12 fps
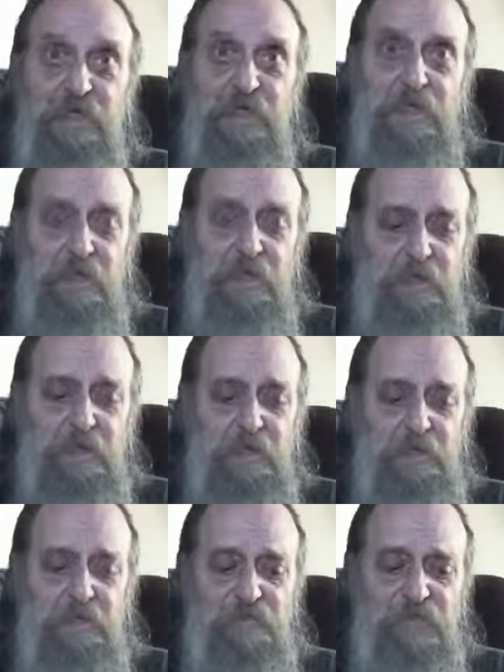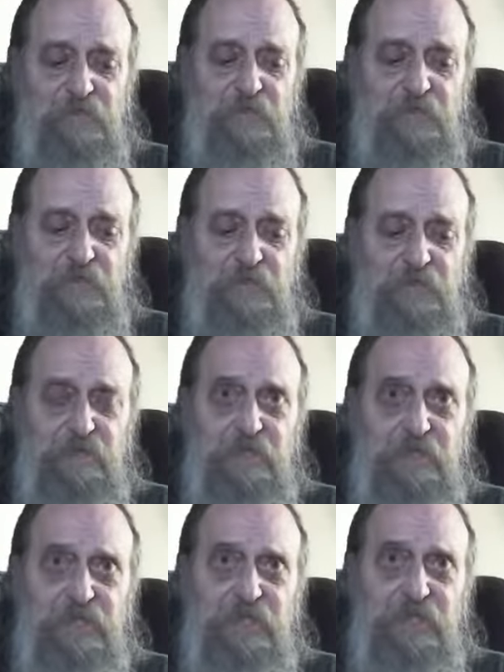uh, you know, when
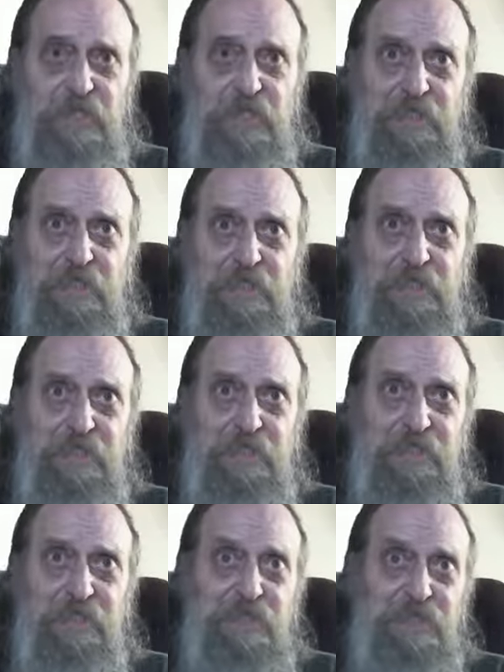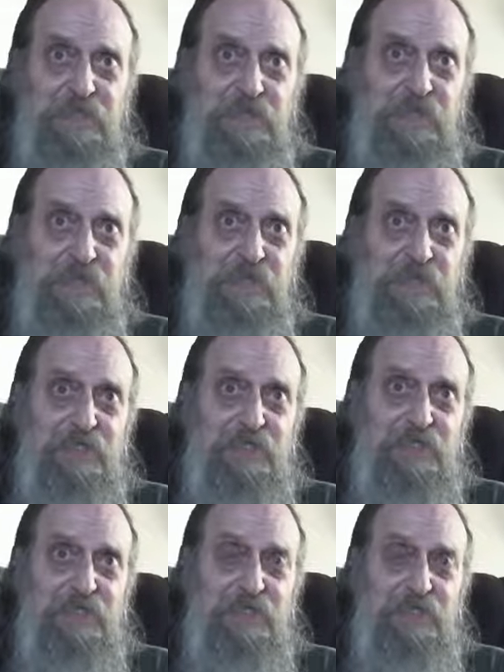you see the the sun
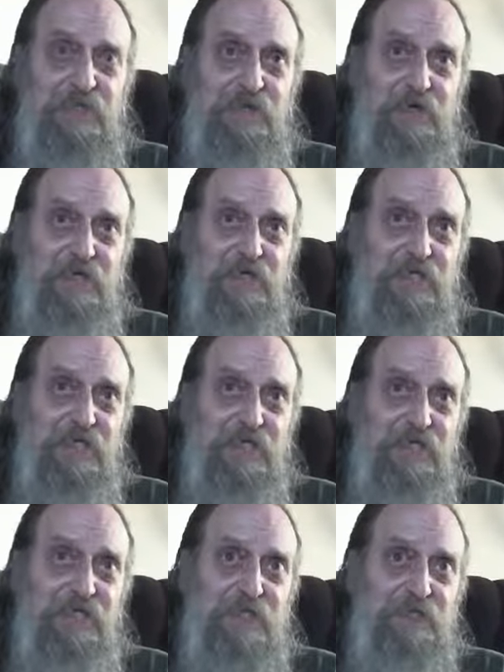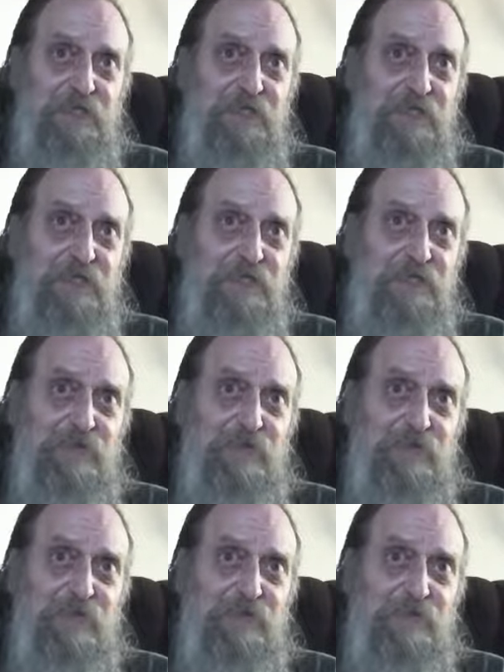darkening and the moon
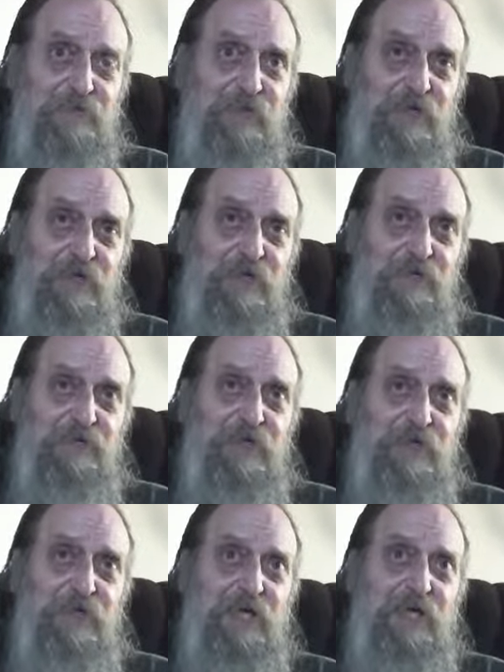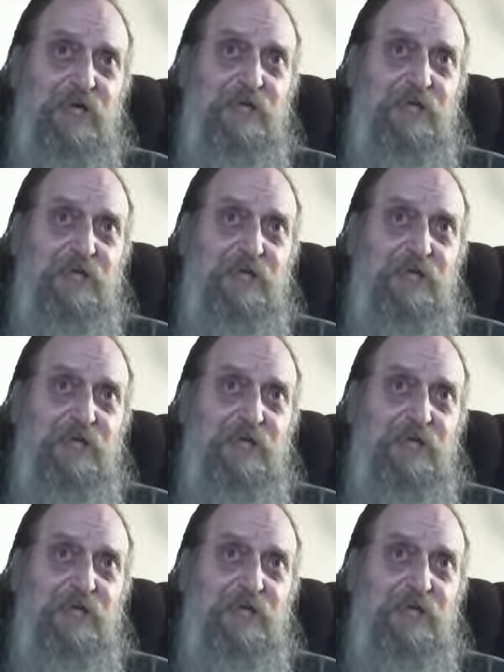turning blood red